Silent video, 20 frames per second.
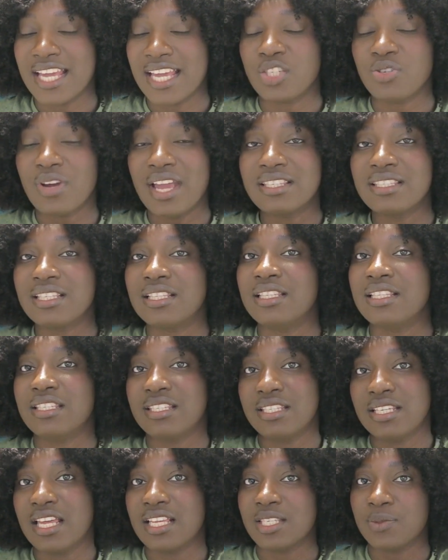I try to
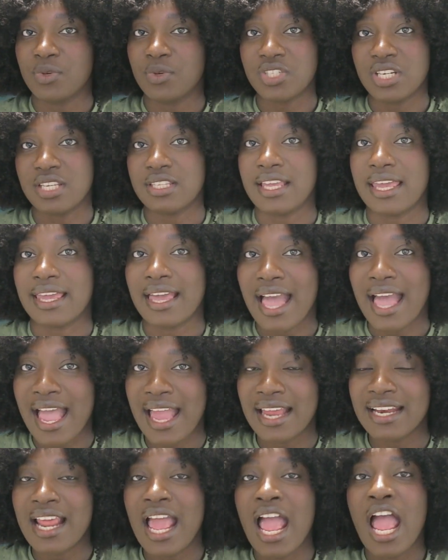listen as much as I
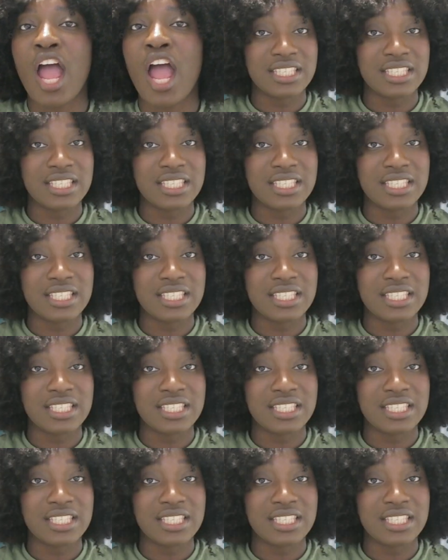can.